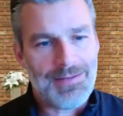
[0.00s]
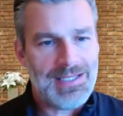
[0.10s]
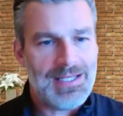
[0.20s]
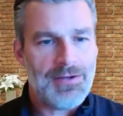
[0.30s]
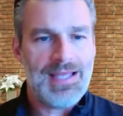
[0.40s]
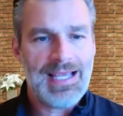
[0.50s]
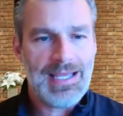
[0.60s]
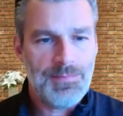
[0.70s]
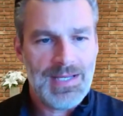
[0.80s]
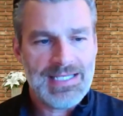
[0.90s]
I mean, they
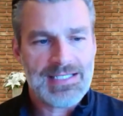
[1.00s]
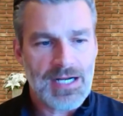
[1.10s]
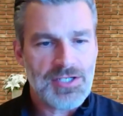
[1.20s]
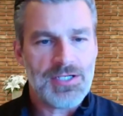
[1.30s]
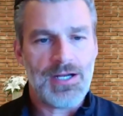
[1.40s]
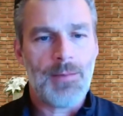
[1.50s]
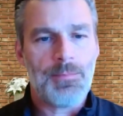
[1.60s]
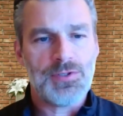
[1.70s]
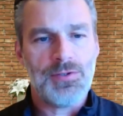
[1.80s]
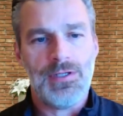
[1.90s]
can be such an
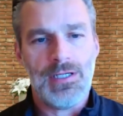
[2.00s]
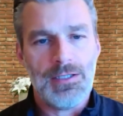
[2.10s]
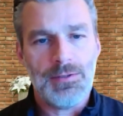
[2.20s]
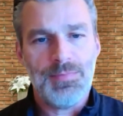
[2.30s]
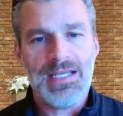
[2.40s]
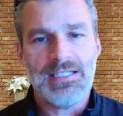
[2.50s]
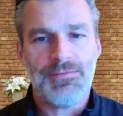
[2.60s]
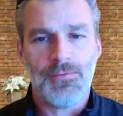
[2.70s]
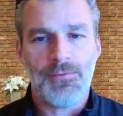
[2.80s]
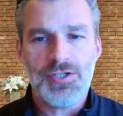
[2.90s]
opportunity to be a
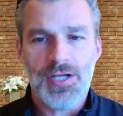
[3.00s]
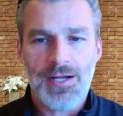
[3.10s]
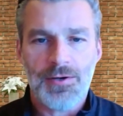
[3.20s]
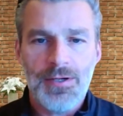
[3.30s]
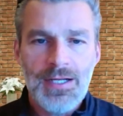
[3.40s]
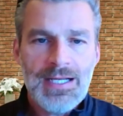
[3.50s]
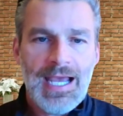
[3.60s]
differentiator,